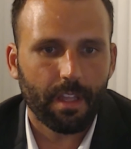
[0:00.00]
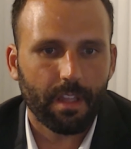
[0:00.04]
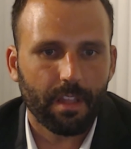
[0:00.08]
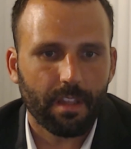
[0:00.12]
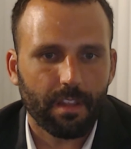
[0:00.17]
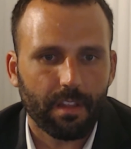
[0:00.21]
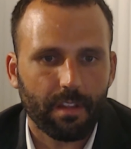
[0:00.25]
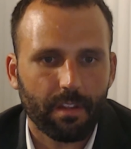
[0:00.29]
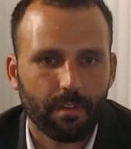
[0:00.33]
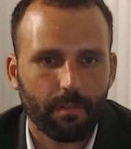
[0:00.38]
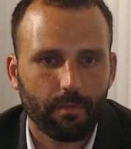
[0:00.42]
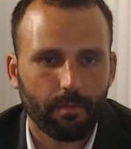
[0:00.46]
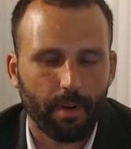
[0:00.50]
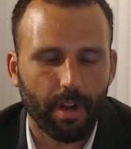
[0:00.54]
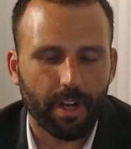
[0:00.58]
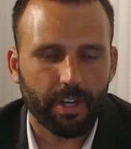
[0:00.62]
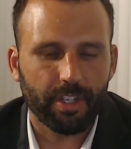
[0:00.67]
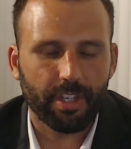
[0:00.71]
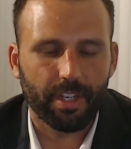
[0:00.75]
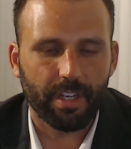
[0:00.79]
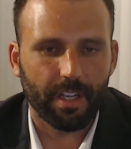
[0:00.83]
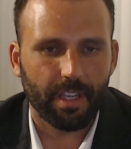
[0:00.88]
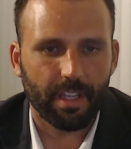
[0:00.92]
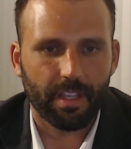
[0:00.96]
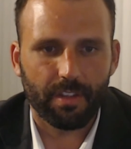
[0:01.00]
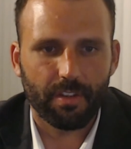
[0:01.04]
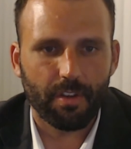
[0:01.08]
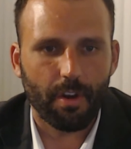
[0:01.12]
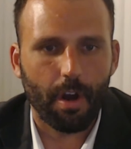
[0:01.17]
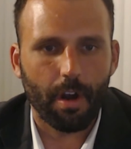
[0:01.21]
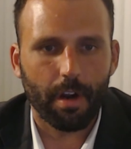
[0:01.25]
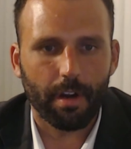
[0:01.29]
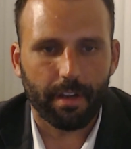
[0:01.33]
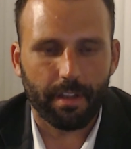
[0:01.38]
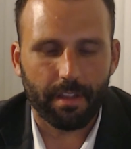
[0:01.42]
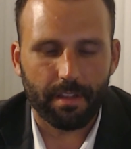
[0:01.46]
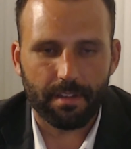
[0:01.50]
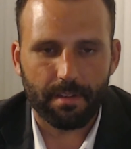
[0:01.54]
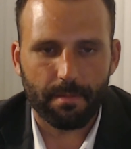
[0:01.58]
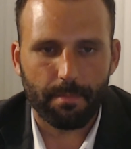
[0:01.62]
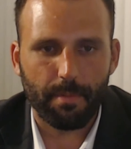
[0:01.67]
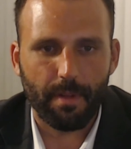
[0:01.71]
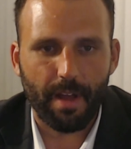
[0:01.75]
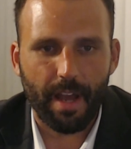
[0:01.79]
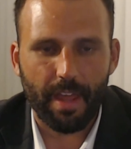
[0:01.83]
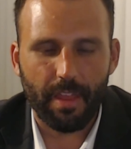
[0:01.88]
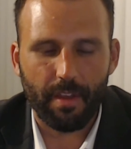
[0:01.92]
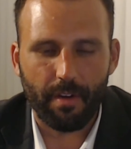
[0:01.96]
Russia and Qatar can
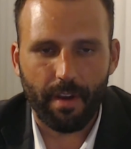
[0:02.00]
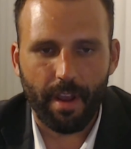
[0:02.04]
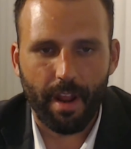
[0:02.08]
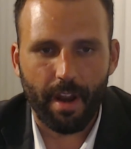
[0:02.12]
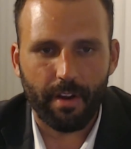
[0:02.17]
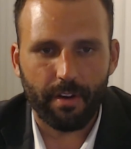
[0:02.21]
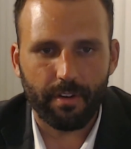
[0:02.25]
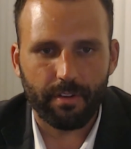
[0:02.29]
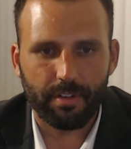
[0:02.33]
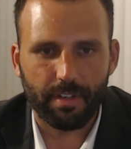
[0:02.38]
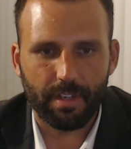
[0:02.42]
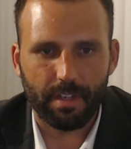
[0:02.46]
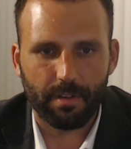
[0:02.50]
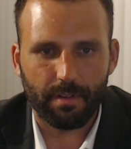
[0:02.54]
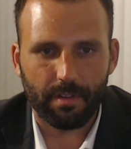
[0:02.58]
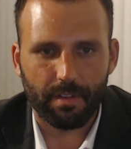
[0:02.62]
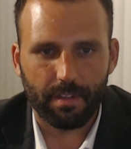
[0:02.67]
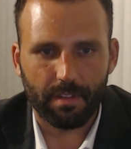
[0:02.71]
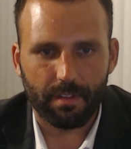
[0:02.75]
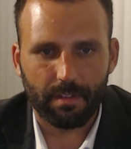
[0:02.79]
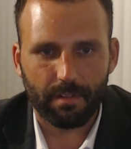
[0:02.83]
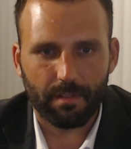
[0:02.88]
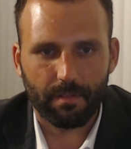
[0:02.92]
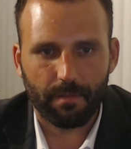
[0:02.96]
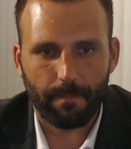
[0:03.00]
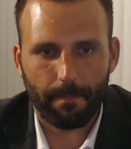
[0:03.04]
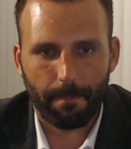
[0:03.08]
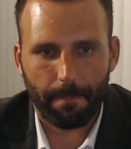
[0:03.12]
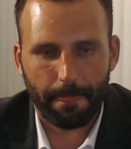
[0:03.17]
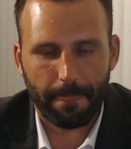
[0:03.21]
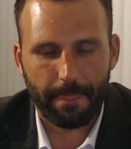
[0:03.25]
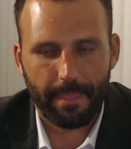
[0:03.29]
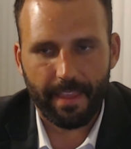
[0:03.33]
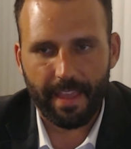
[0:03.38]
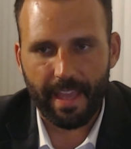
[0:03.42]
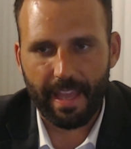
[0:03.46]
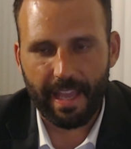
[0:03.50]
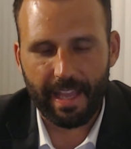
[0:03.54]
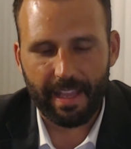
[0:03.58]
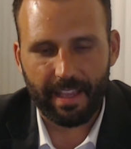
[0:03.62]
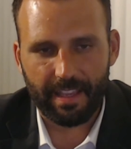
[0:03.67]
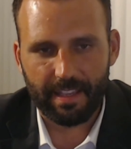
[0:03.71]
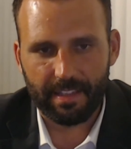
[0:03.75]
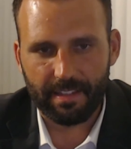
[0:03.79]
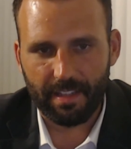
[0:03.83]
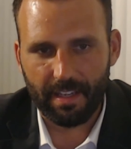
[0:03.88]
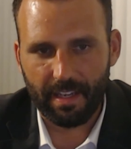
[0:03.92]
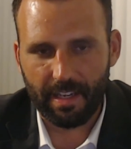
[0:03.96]
supply their energy because
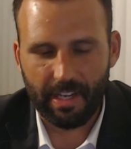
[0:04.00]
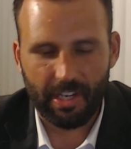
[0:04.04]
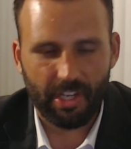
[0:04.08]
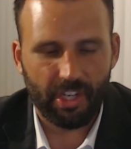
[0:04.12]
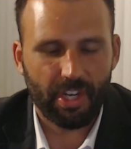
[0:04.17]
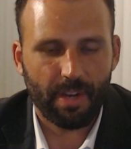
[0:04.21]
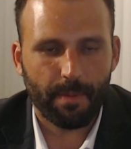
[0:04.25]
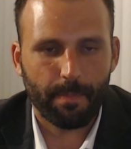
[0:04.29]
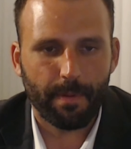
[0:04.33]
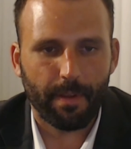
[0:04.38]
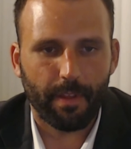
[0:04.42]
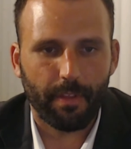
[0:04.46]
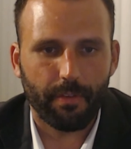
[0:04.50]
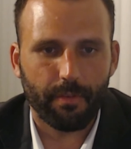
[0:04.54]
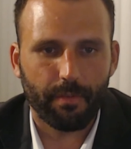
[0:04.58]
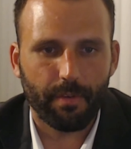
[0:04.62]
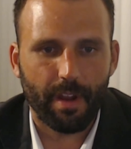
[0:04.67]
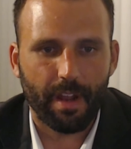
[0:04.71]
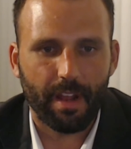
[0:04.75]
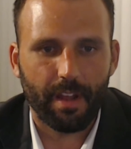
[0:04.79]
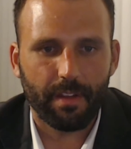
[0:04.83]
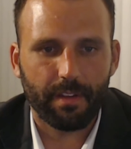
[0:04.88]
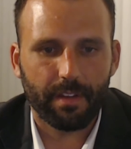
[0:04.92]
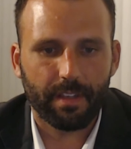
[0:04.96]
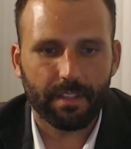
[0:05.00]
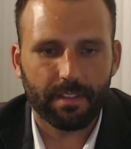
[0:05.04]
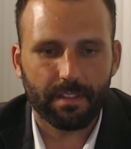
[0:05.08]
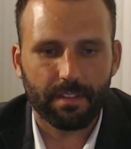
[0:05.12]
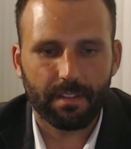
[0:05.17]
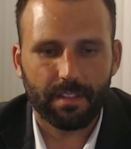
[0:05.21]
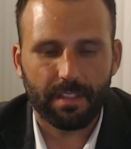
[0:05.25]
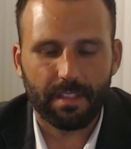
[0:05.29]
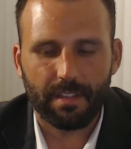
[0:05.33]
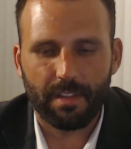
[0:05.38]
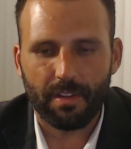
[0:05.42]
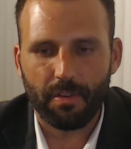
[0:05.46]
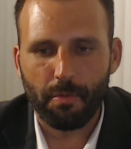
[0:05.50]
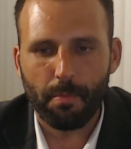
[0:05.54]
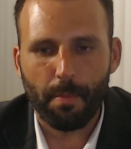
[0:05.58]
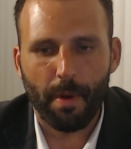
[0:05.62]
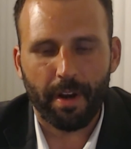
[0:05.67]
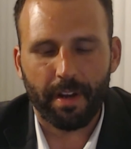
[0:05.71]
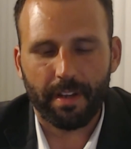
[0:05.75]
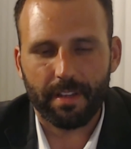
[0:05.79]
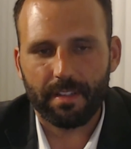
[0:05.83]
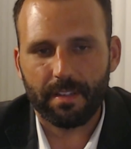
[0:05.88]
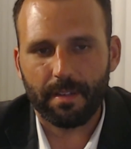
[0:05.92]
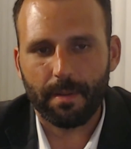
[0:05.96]
they could ship it through, because these new
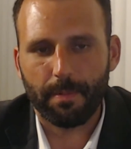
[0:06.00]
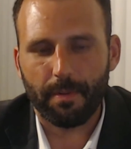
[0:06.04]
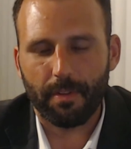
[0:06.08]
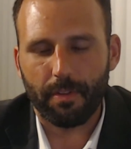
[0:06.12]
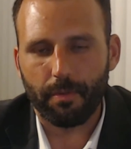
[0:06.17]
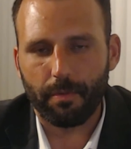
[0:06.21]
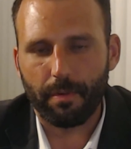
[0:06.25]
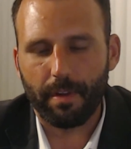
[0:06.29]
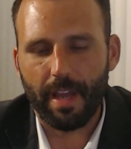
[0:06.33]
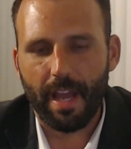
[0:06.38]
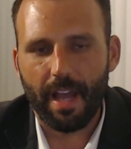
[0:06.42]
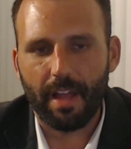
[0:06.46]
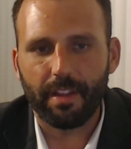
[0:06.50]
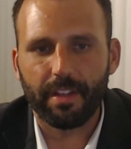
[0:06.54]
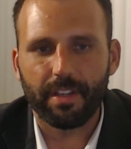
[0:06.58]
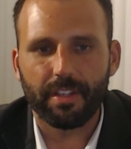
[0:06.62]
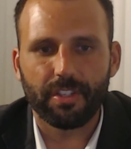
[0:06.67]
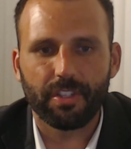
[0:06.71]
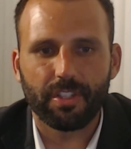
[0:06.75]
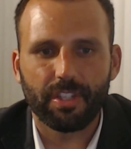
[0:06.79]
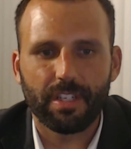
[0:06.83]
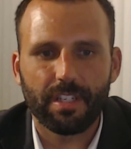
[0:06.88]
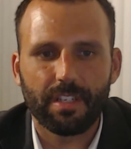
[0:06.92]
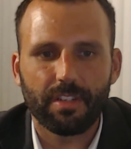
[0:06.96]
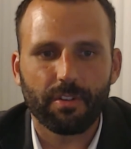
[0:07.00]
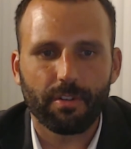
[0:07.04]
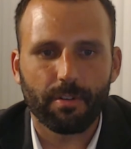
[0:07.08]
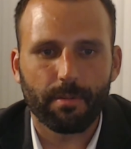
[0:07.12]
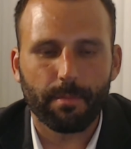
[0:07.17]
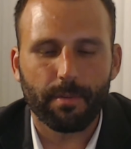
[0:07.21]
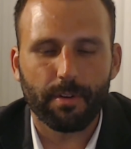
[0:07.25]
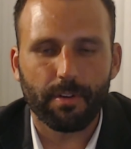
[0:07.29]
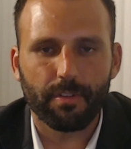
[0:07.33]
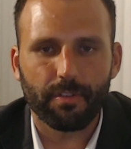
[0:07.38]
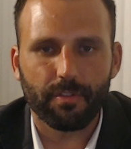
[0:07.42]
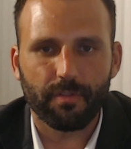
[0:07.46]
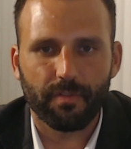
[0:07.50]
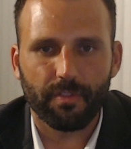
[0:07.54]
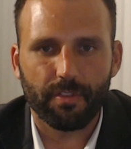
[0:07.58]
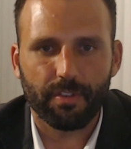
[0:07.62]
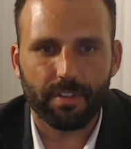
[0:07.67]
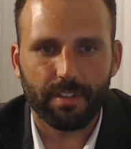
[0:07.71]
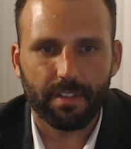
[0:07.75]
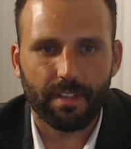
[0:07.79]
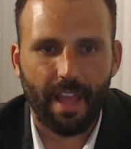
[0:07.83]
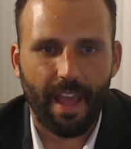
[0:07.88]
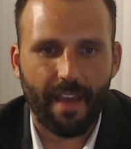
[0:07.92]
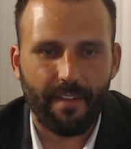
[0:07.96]
markets ship it through LNG terminals versus
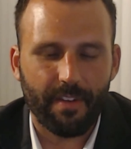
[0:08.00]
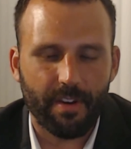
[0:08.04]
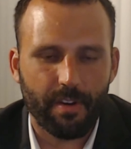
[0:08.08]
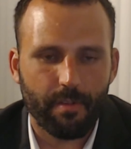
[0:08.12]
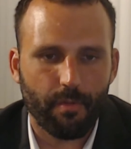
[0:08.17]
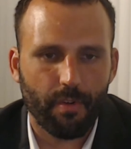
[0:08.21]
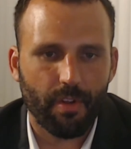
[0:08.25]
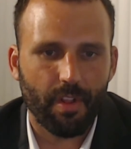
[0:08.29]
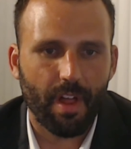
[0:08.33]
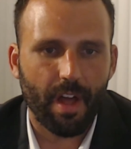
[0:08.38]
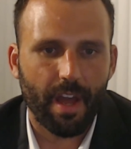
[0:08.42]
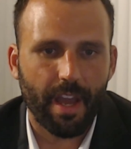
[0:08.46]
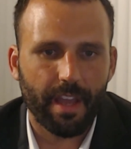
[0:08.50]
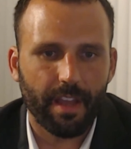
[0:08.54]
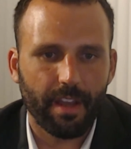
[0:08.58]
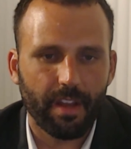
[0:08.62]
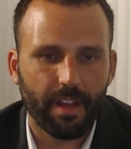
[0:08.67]
having to rely on